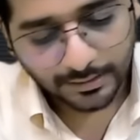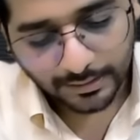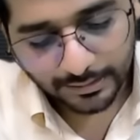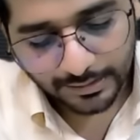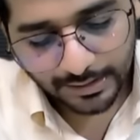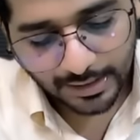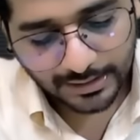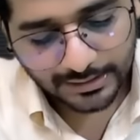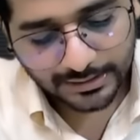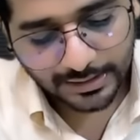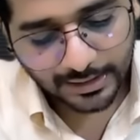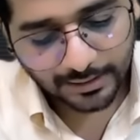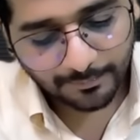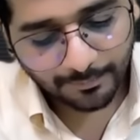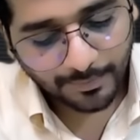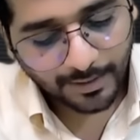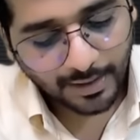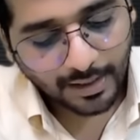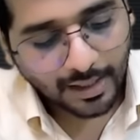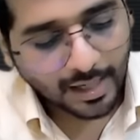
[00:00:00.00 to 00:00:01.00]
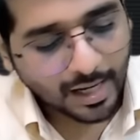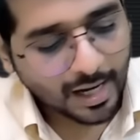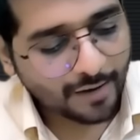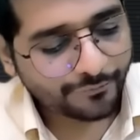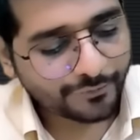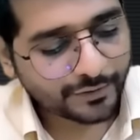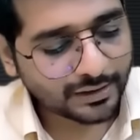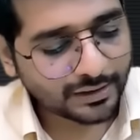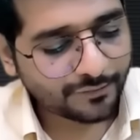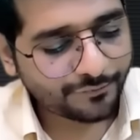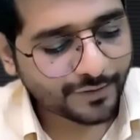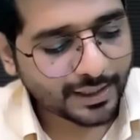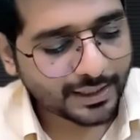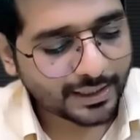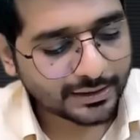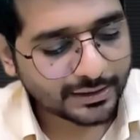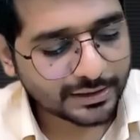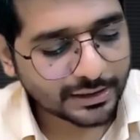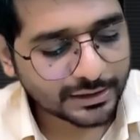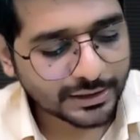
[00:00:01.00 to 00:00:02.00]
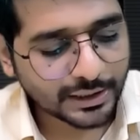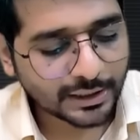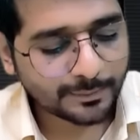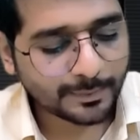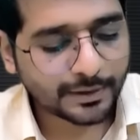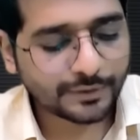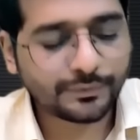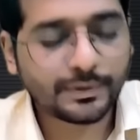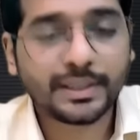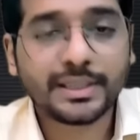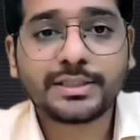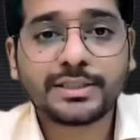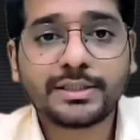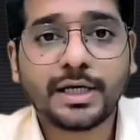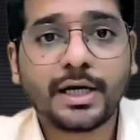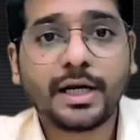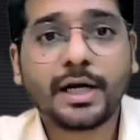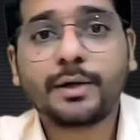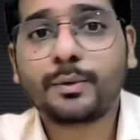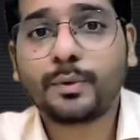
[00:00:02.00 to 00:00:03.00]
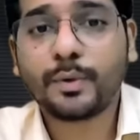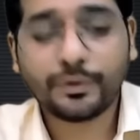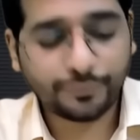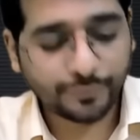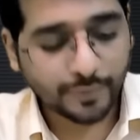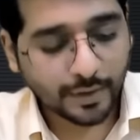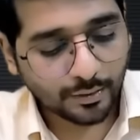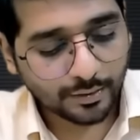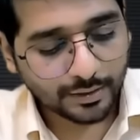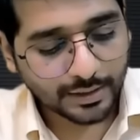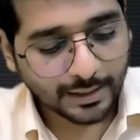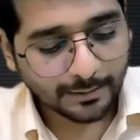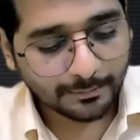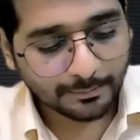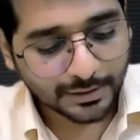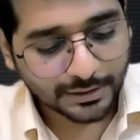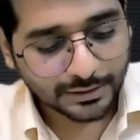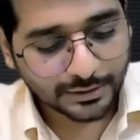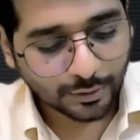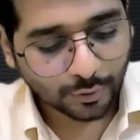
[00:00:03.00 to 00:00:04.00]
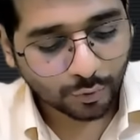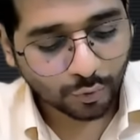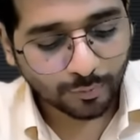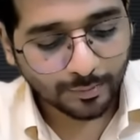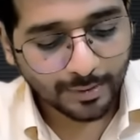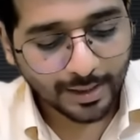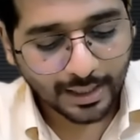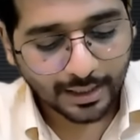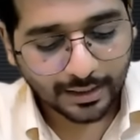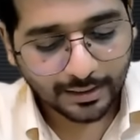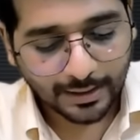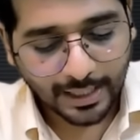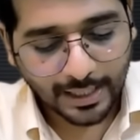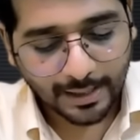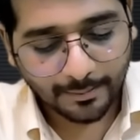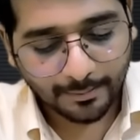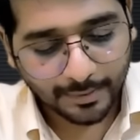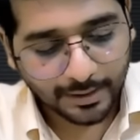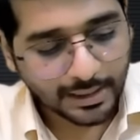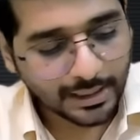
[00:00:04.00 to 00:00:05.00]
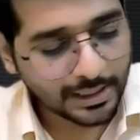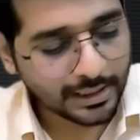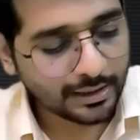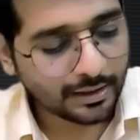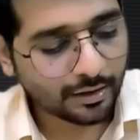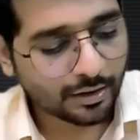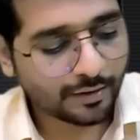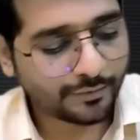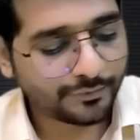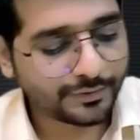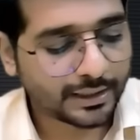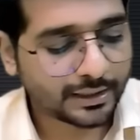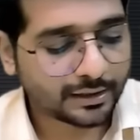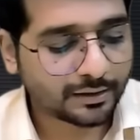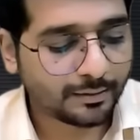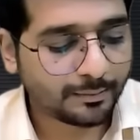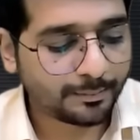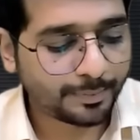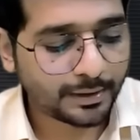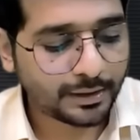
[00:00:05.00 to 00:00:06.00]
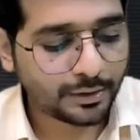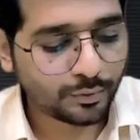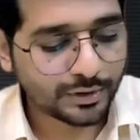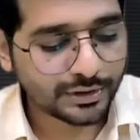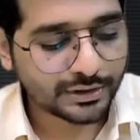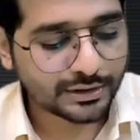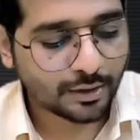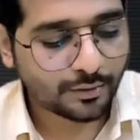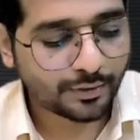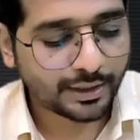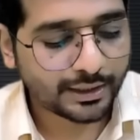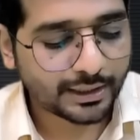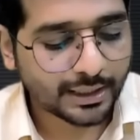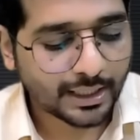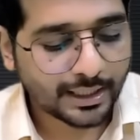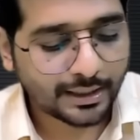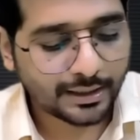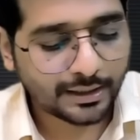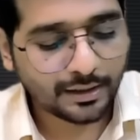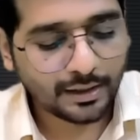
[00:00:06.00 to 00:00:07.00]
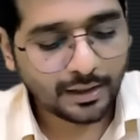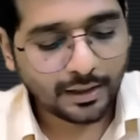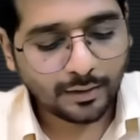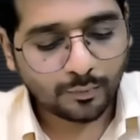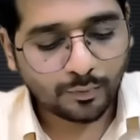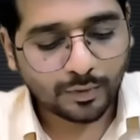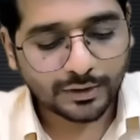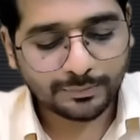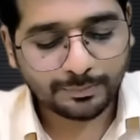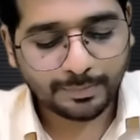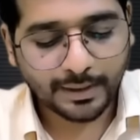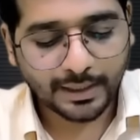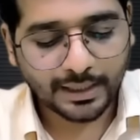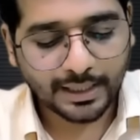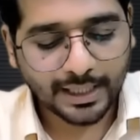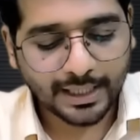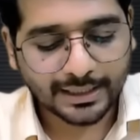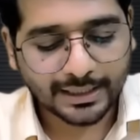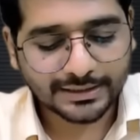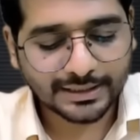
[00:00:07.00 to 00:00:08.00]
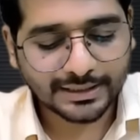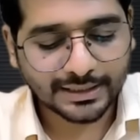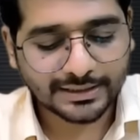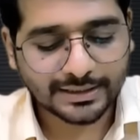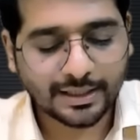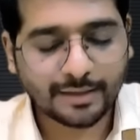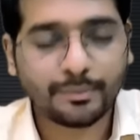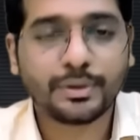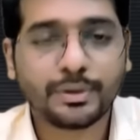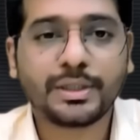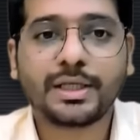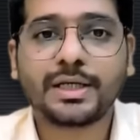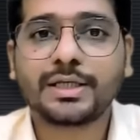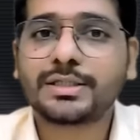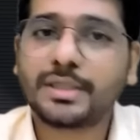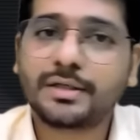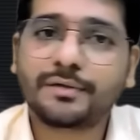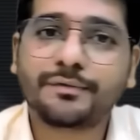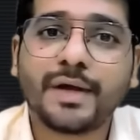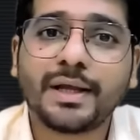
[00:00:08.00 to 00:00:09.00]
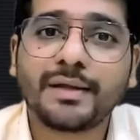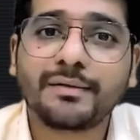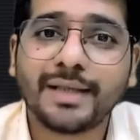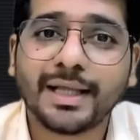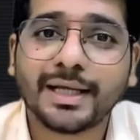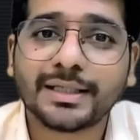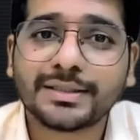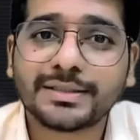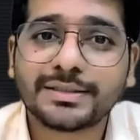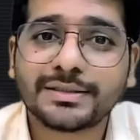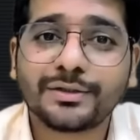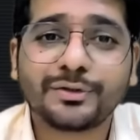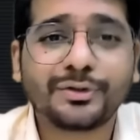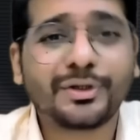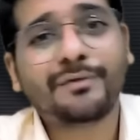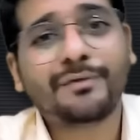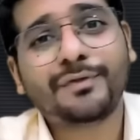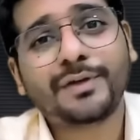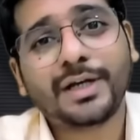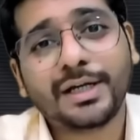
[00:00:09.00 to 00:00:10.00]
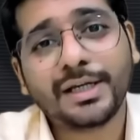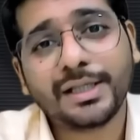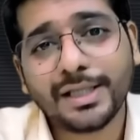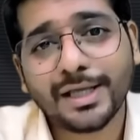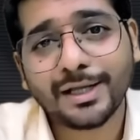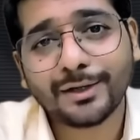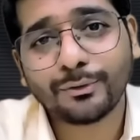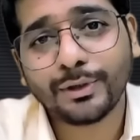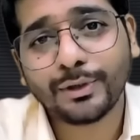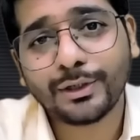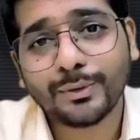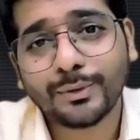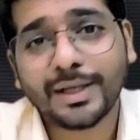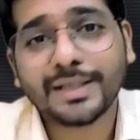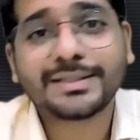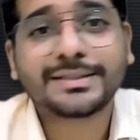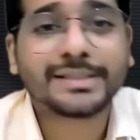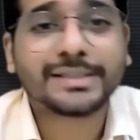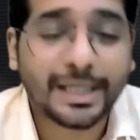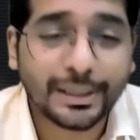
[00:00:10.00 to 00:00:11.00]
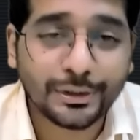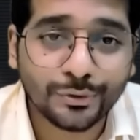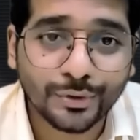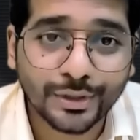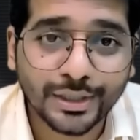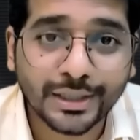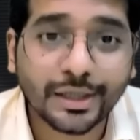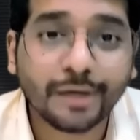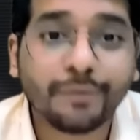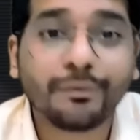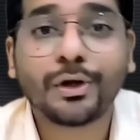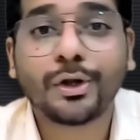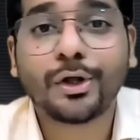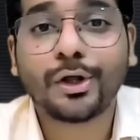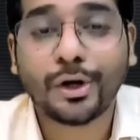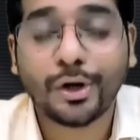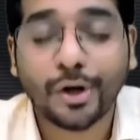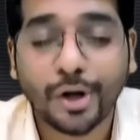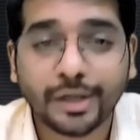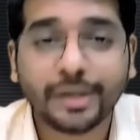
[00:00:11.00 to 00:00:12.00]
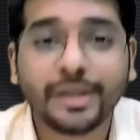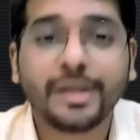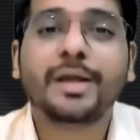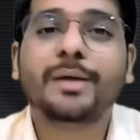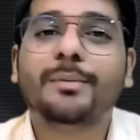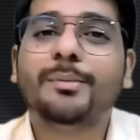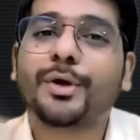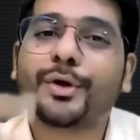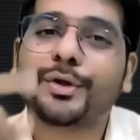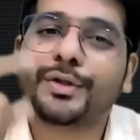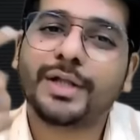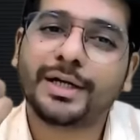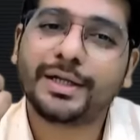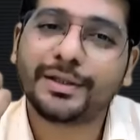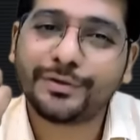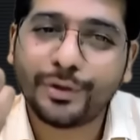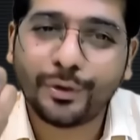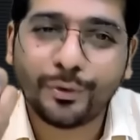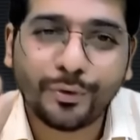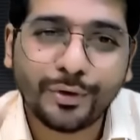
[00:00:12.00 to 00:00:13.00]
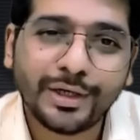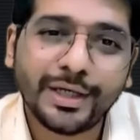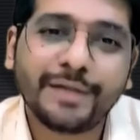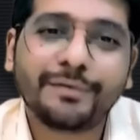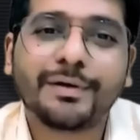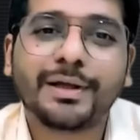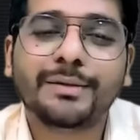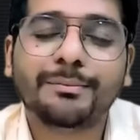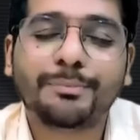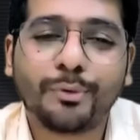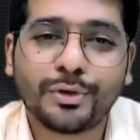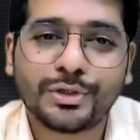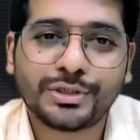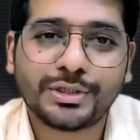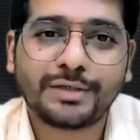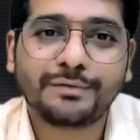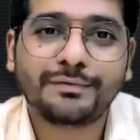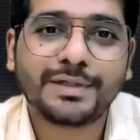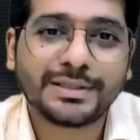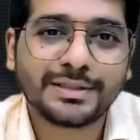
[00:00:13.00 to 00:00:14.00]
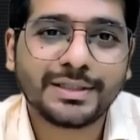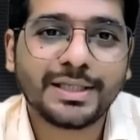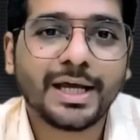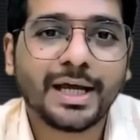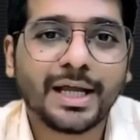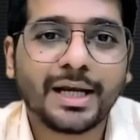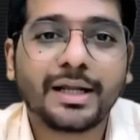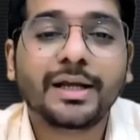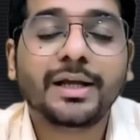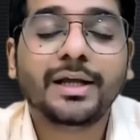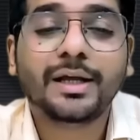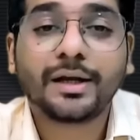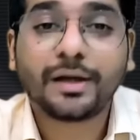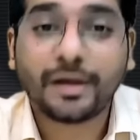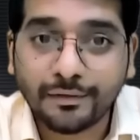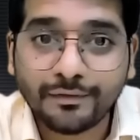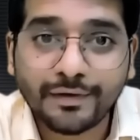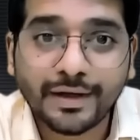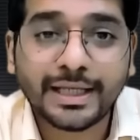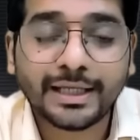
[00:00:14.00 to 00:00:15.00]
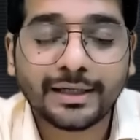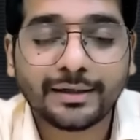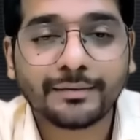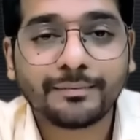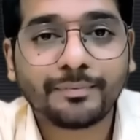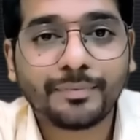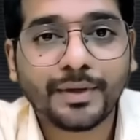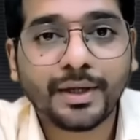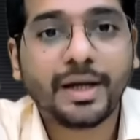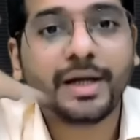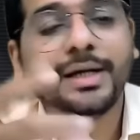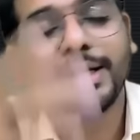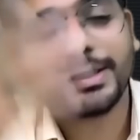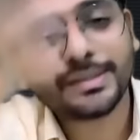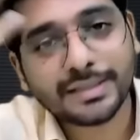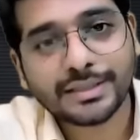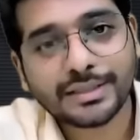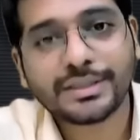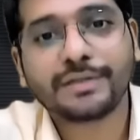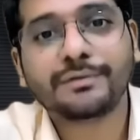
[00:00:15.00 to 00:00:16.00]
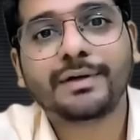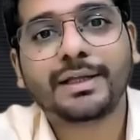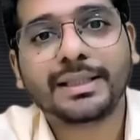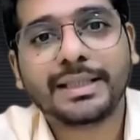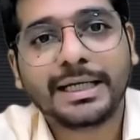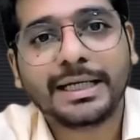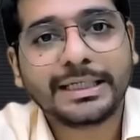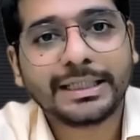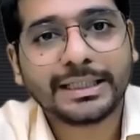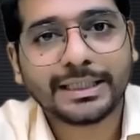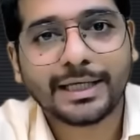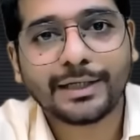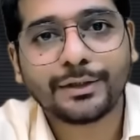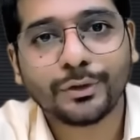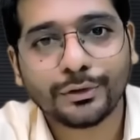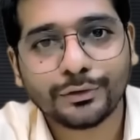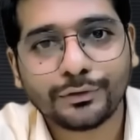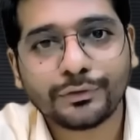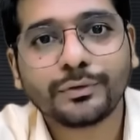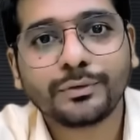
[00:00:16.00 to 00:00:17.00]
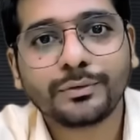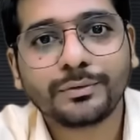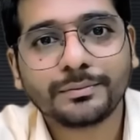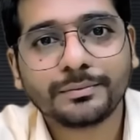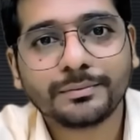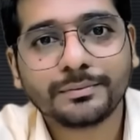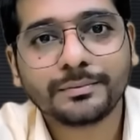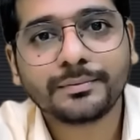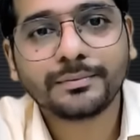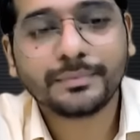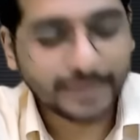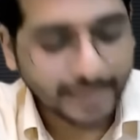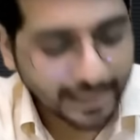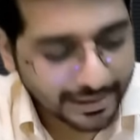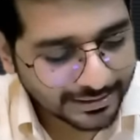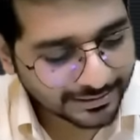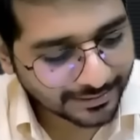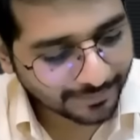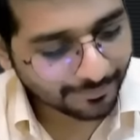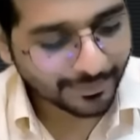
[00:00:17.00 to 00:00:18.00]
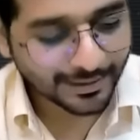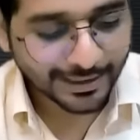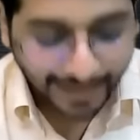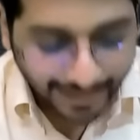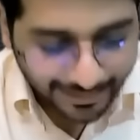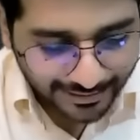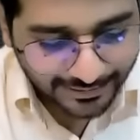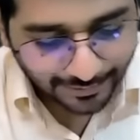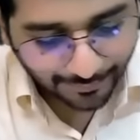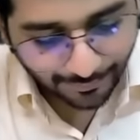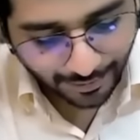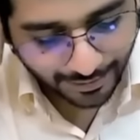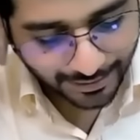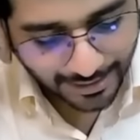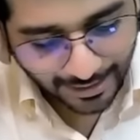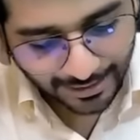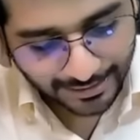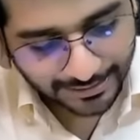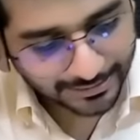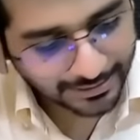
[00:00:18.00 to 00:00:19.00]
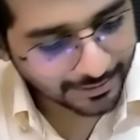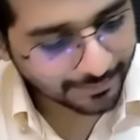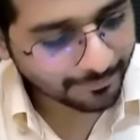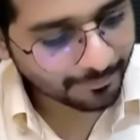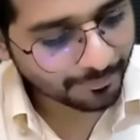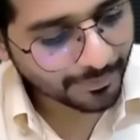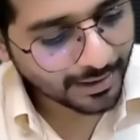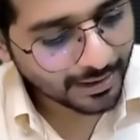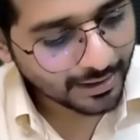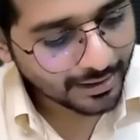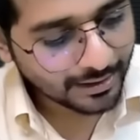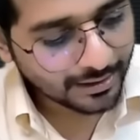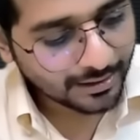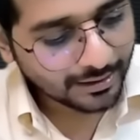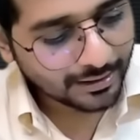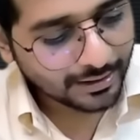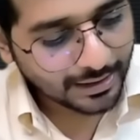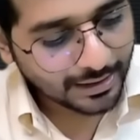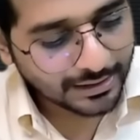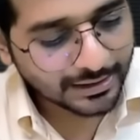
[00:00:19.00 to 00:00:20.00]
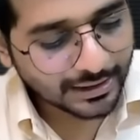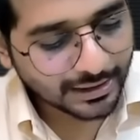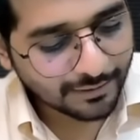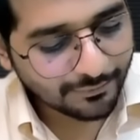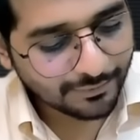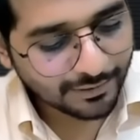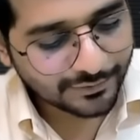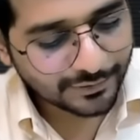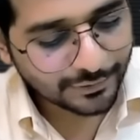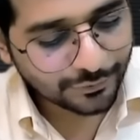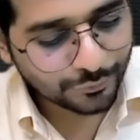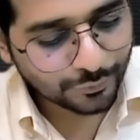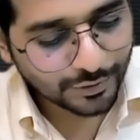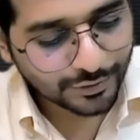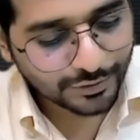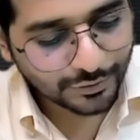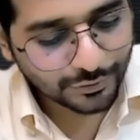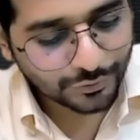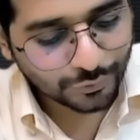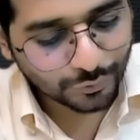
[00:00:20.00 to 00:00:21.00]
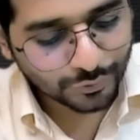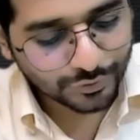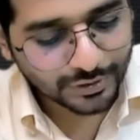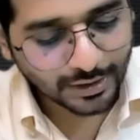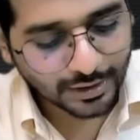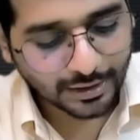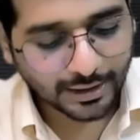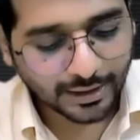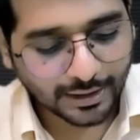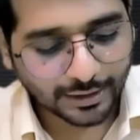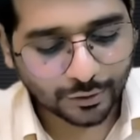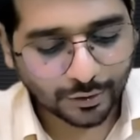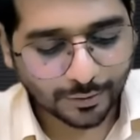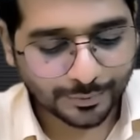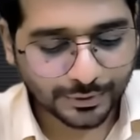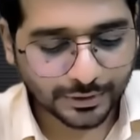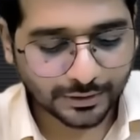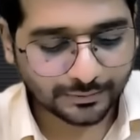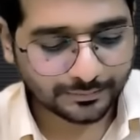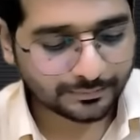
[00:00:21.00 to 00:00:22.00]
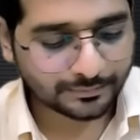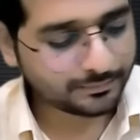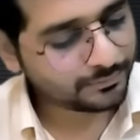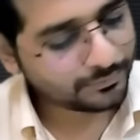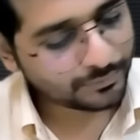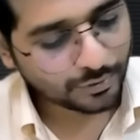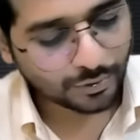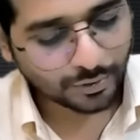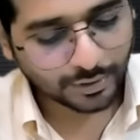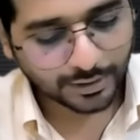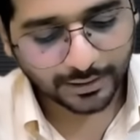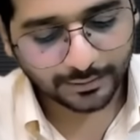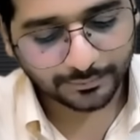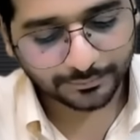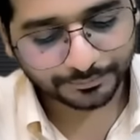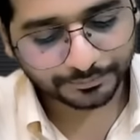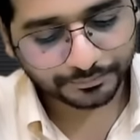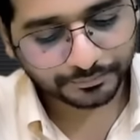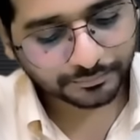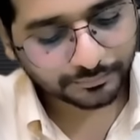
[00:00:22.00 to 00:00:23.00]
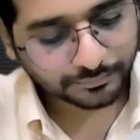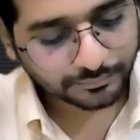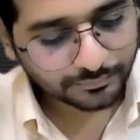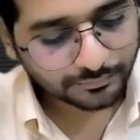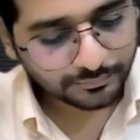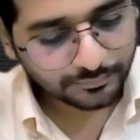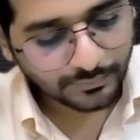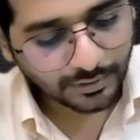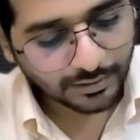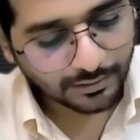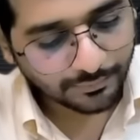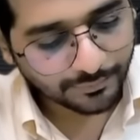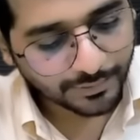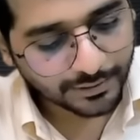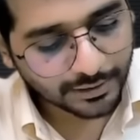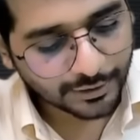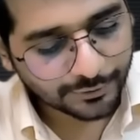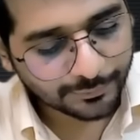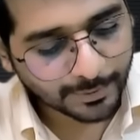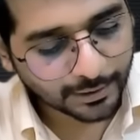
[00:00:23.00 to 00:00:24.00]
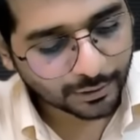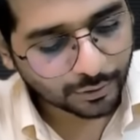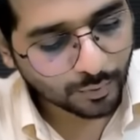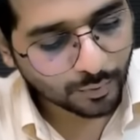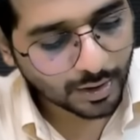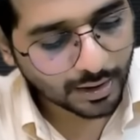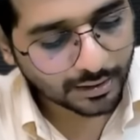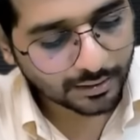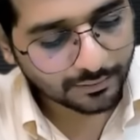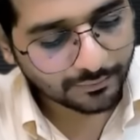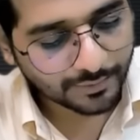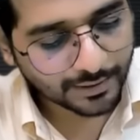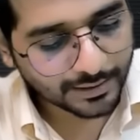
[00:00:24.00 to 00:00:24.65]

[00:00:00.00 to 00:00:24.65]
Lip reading: They are saying after the financial statements were restated, it was found that Mr. Kumar, MD of that company who is now retired, was paid excess remuneration 5 lakhs. So definitely they are going to ask, can you recover or not? Because that is the only one portion which they are covering under section 199 also. Yes, let's see what they are asking. In the given situation, choose the correct option. Okay. With respect to what?